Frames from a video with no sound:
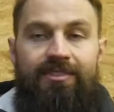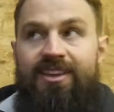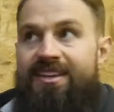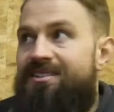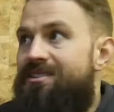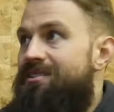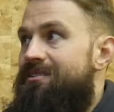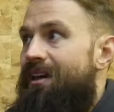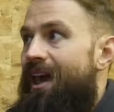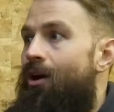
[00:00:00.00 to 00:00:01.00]

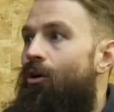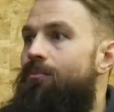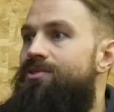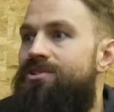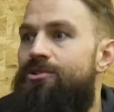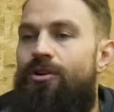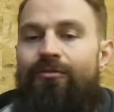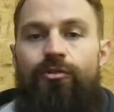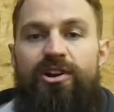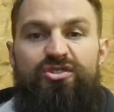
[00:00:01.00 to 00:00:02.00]
This helps to
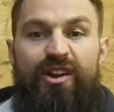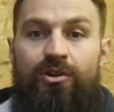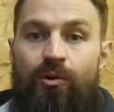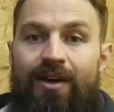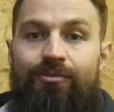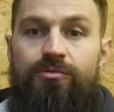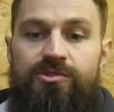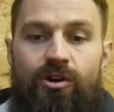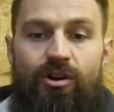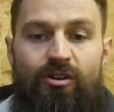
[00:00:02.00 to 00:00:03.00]
avoid critical
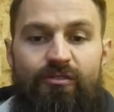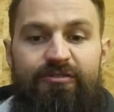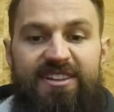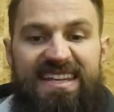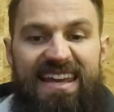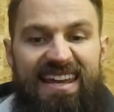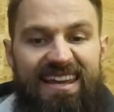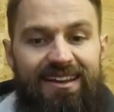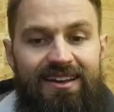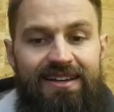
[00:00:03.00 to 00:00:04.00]
levels of
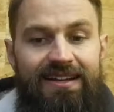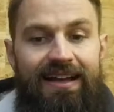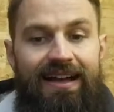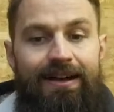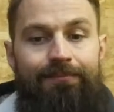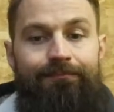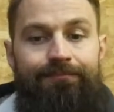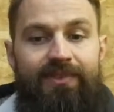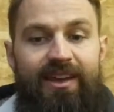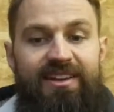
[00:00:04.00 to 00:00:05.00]
fatigue,
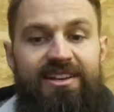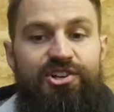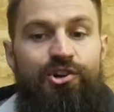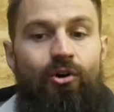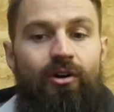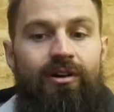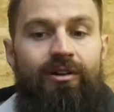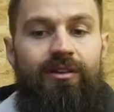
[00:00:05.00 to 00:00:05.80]
and in short,